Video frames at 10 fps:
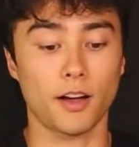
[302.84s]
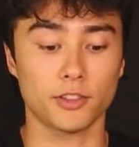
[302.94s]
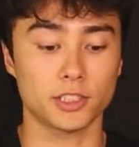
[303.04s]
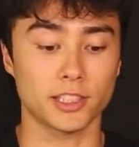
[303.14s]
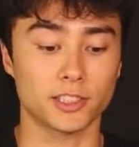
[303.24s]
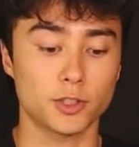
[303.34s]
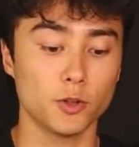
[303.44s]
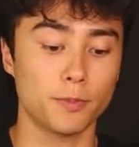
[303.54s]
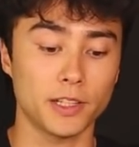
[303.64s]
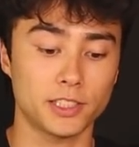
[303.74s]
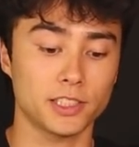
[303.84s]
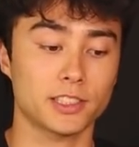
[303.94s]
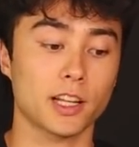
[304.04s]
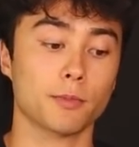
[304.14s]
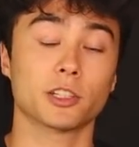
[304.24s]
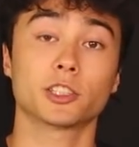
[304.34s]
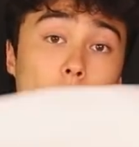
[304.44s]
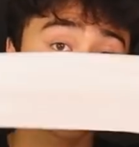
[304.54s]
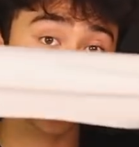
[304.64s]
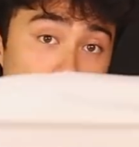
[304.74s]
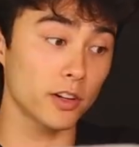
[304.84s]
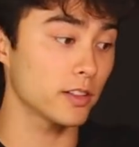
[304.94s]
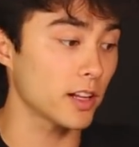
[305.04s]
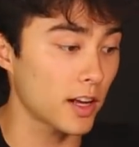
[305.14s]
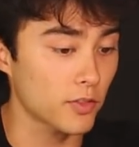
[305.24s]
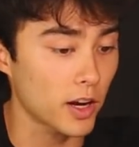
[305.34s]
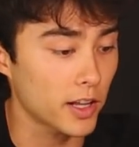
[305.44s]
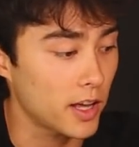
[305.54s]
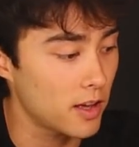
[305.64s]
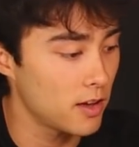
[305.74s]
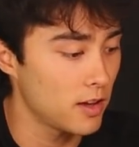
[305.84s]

Obviously it's two pieces that I'm going to sew together, and then I've got a